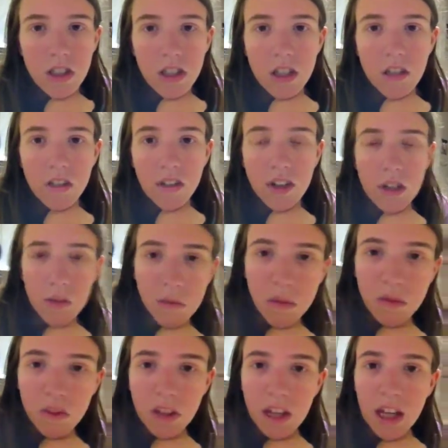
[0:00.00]
And if I don't
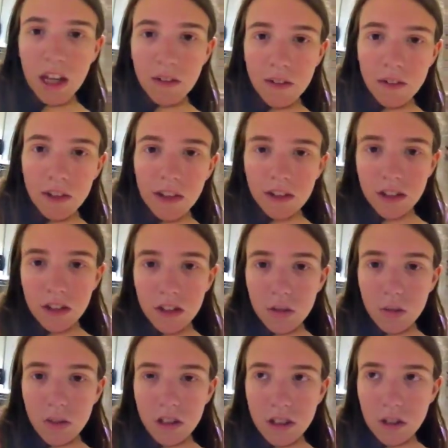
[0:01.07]
move the camera around too
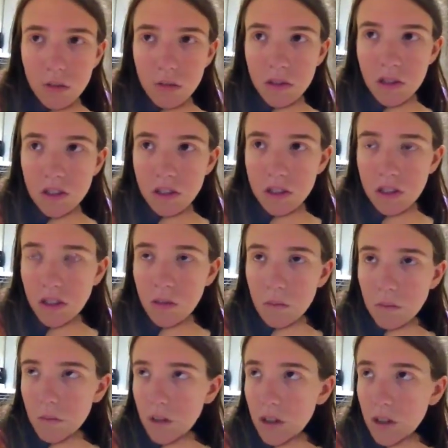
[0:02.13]
much, that's because
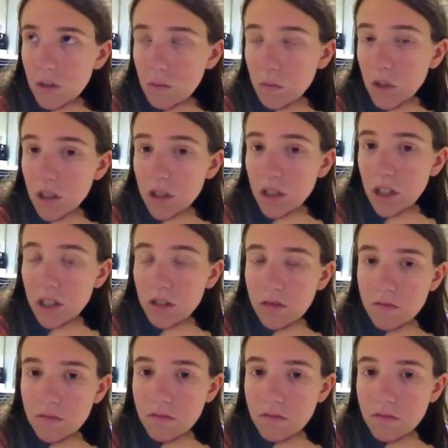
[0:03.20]
I'm, plugged in.